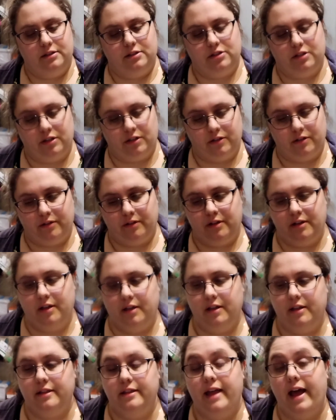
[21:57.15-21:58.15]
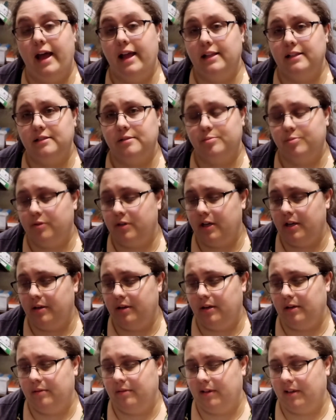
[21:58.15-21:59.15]
So that's
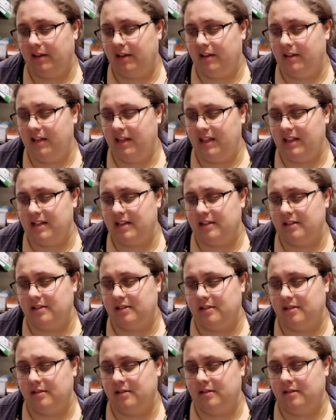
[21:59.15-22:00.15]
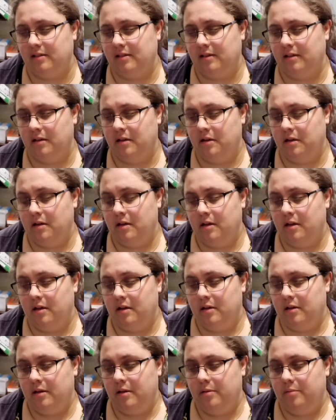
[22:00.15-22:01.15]
I think that's
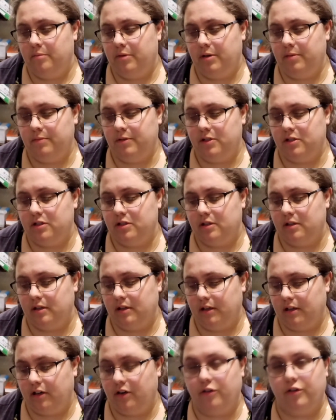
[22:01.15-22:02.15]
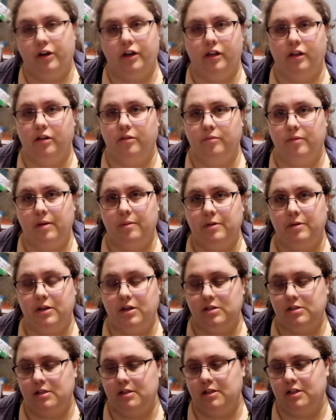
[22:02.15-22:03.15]
pretty much the curriculum been
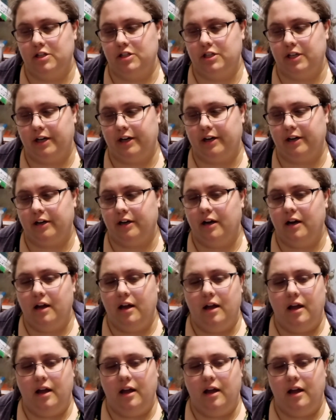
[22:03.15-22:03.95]
using this year.